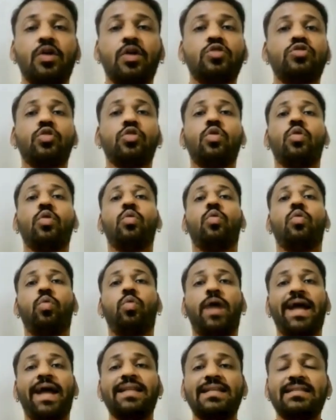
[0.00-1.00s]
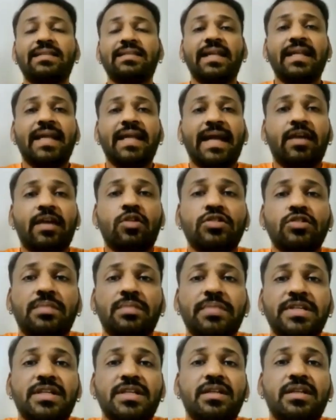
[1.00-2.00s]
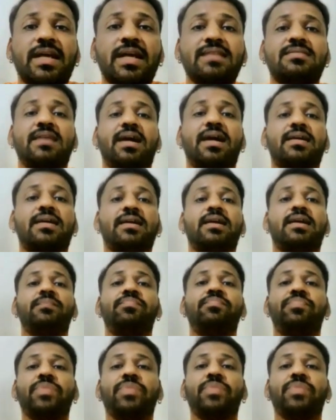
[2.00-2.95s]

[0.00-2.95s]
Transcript: So why this green hydrogen mission has started?